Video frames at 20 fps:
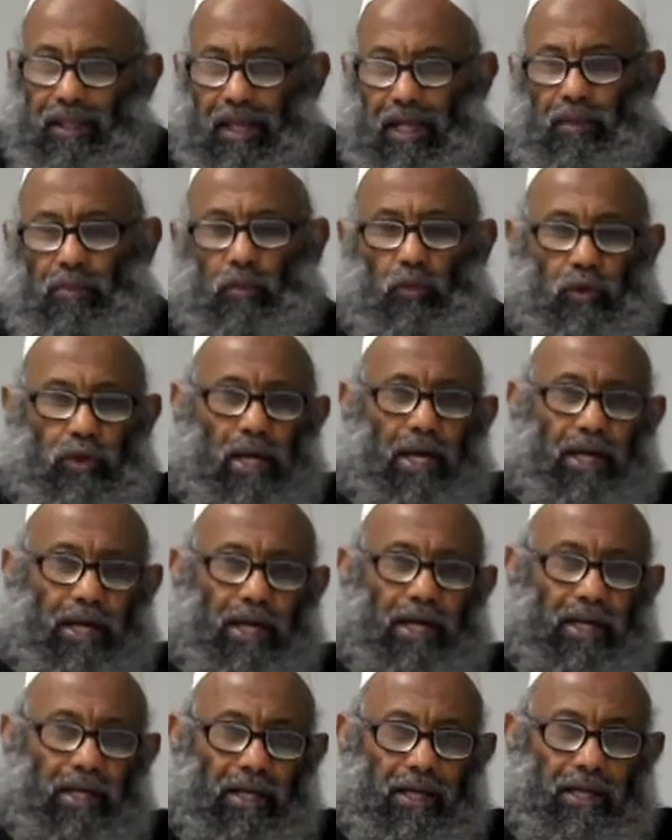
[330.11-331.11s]

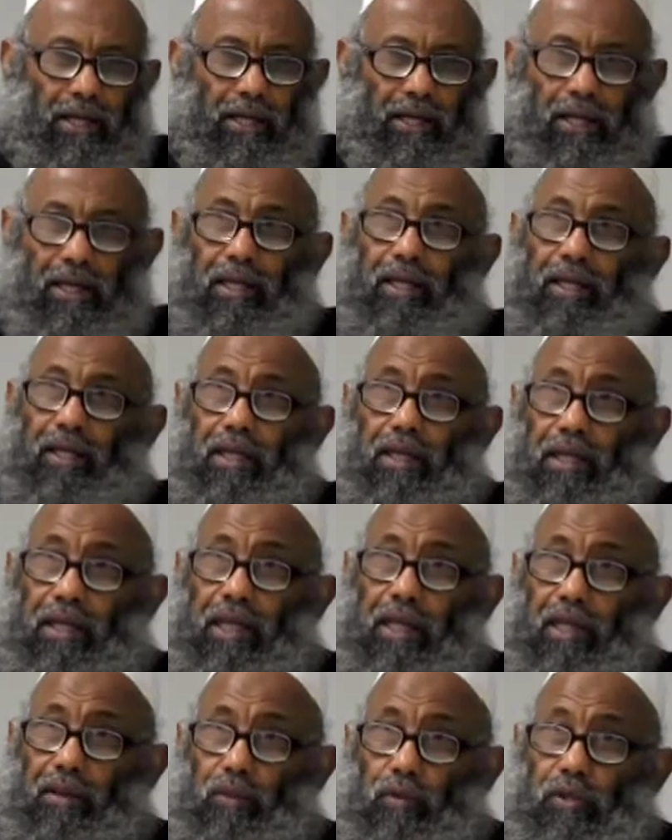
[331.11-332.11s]
Al-muzara'a.
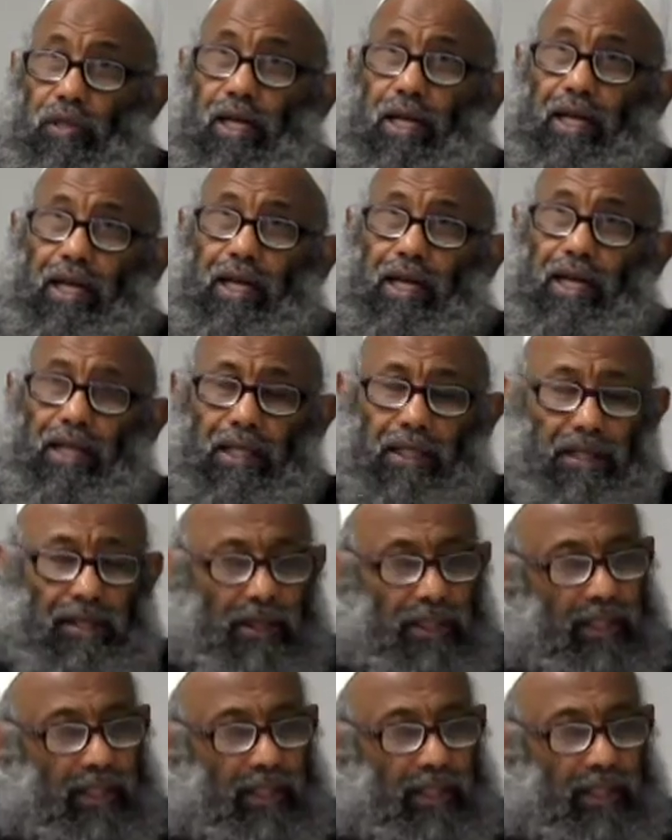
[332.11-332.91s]
Here al-muzara'a